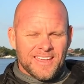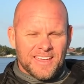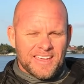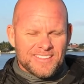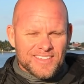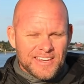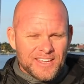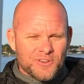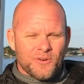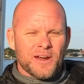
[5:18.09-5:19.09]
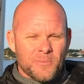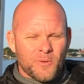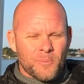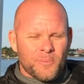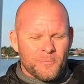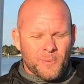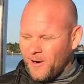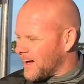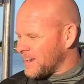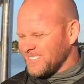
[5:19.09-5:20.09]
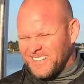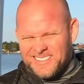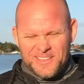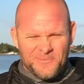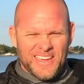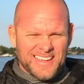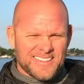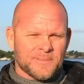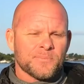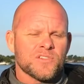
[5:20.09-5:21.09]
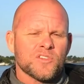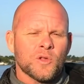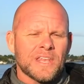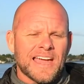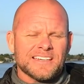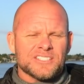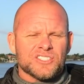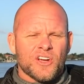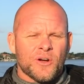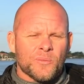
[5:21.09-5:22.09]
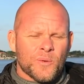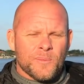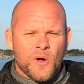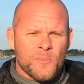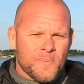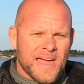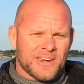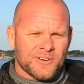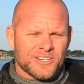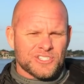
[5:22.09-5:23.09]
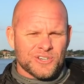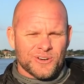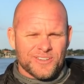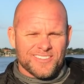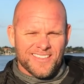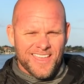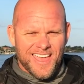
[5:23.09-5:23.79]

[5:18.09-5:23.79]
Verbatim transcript: It's an incredible product, it's amazing. So Lightning Start Remote Battery Assurance.